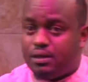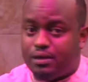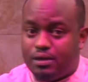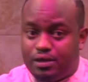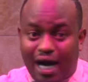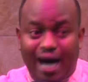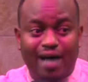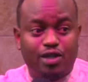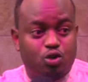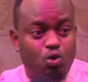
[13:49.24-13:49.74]

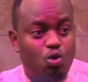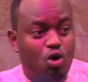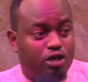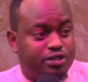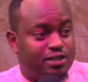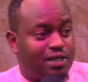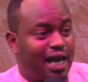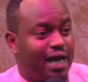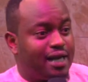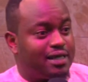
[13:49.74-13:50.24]
that
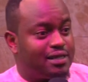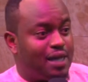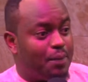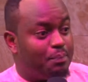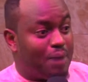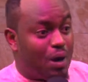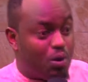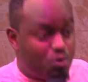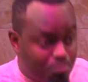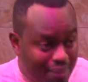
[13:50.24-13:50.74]
was like the
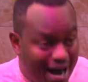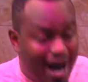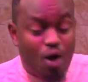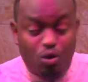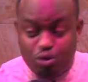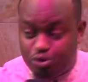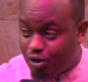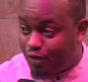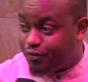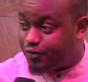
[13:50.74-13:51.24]
Mau
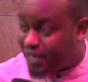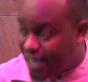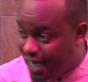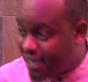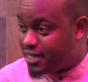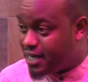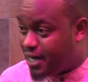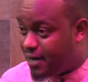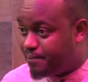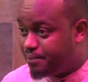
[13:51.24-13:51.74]
Maus of
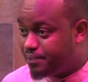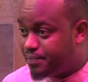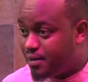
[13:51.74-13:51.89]
Kenya.